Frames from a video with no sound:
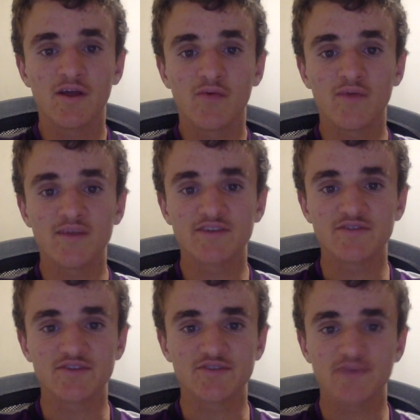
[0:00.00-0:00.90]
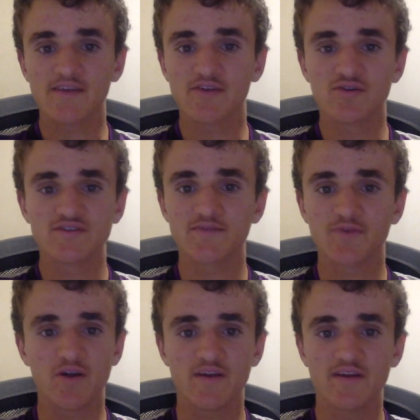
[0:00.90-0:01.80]
Will he do it this week? Of course he
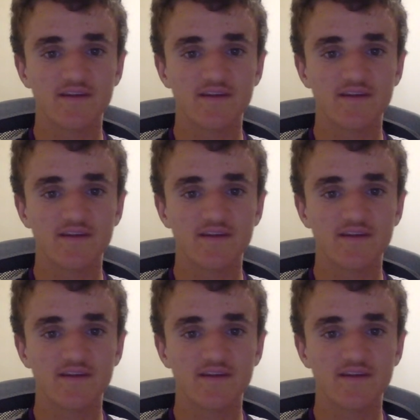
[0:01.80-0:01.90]
won't.